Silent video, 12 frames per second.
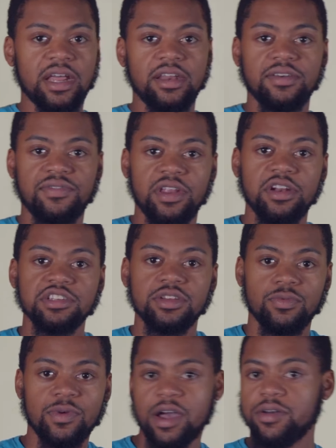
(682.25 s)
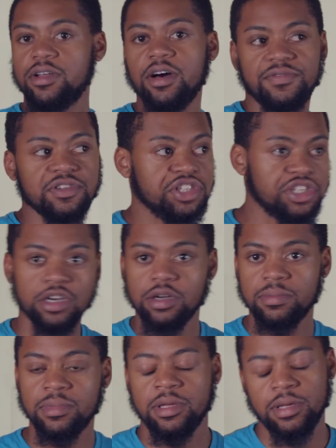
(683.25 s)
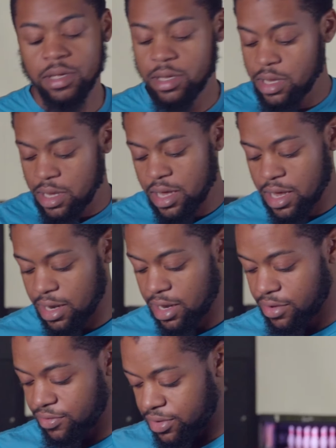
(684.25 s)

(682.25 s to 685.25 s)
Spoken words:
had enough energy to round off and jump. I love it.